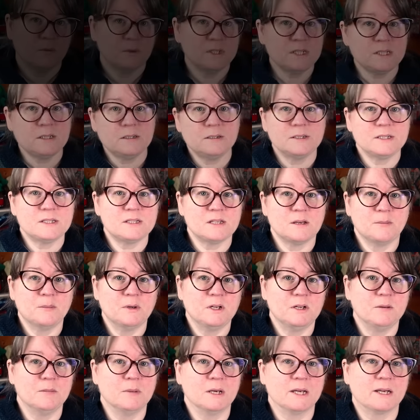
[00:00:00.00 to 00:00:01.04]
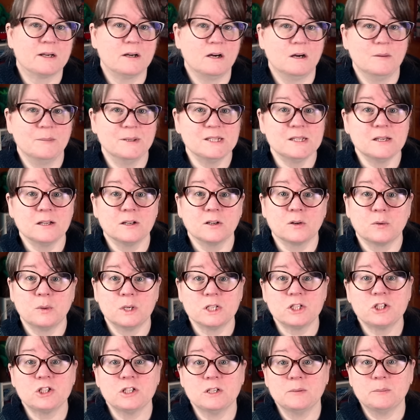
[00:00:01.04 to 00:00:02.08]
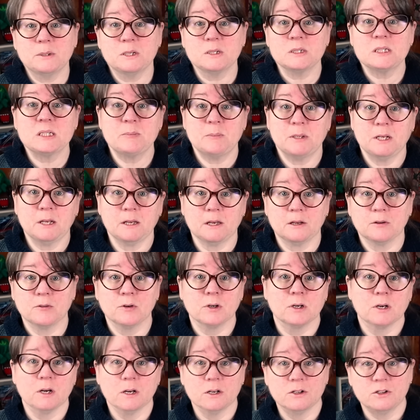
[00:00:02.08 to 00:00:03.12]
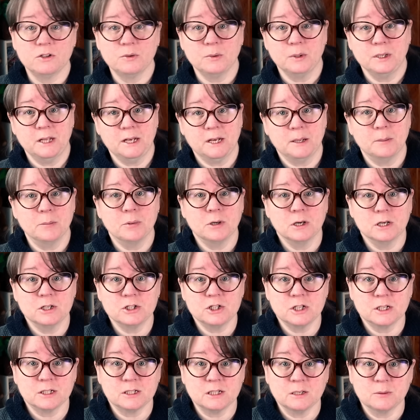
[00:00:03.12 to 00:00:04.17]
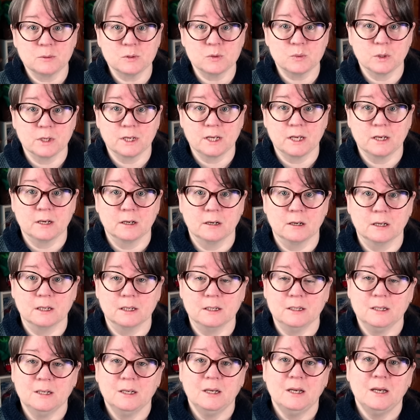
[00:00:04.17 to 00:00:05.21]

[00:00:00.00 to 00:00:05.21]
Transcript: Recently, someone in my comments had a question about spinning in regard to a knitting project I was working on.